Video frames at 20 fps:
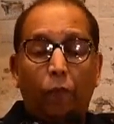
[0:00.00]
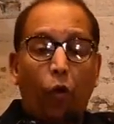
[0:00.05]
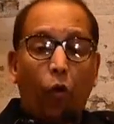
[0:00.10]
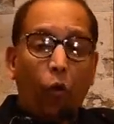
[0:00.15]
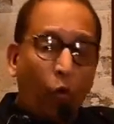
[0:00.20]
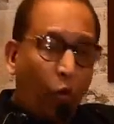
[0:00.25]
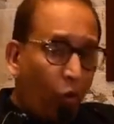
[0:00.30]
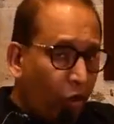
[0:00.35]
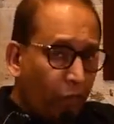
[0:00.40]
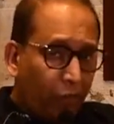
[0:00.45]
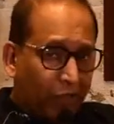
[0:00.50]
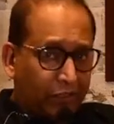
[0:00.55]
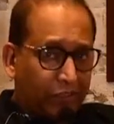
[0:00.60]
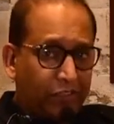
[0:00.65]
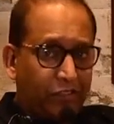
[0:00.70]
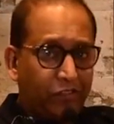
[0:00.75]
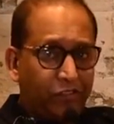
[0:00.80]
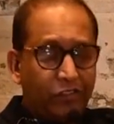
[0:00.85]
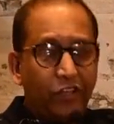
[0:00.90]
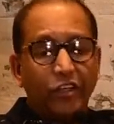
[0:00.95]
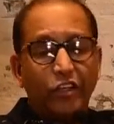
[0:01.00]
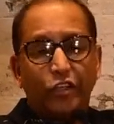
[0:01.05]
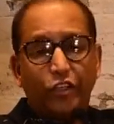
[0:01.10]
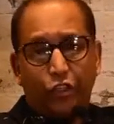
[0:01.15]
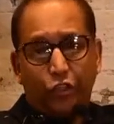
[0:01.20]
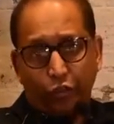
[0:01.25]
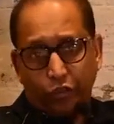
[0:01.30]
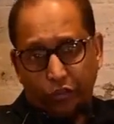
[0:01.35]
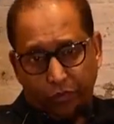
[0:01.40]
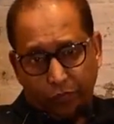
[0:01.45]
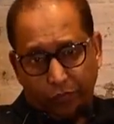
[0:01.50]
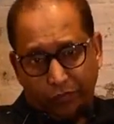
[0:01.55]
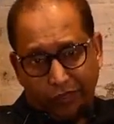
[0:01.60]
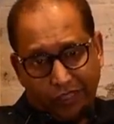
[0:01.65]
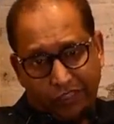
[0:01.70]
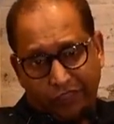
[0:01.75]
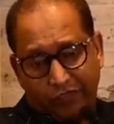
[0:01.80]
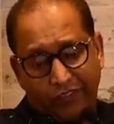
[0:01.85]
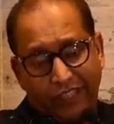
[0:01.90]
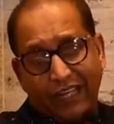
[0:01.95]
All mothers should
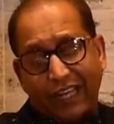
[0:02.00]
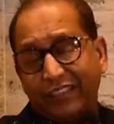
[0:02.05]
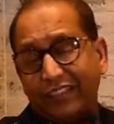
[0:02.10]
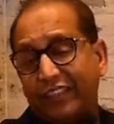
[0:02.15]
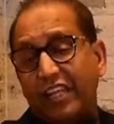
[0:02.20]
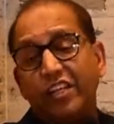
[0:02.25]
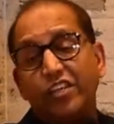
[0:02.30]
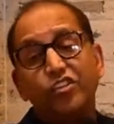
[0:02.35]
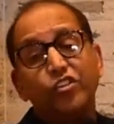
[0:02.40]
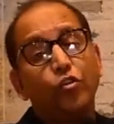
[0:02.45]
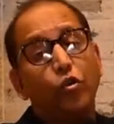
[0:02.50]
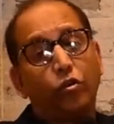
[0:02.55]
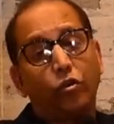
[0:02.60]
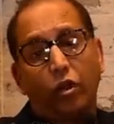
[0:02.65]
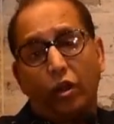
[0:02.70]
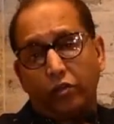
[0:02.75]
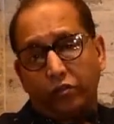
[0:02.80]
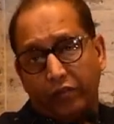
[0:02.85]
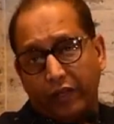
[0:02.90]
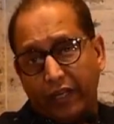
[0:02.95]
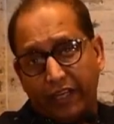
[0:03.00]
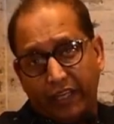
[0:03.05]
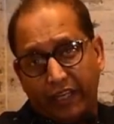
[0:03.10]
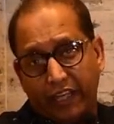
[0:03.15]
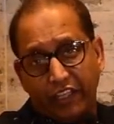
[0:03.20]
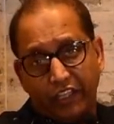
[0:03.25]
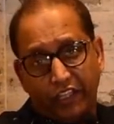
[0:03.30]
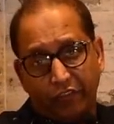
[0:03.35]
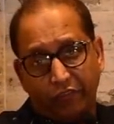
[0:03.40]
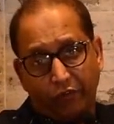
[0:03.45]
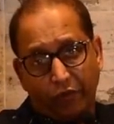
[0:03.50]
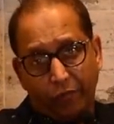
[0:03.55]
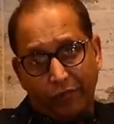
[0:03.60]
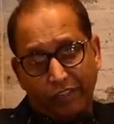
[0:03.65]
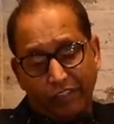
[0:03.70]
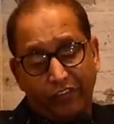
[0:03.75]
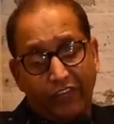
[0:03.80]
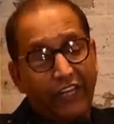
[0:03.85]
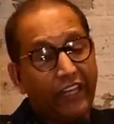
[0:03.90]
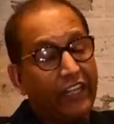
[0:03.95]
breastfeed, and there is no contraindication for
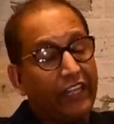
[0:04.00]
breastfeeding.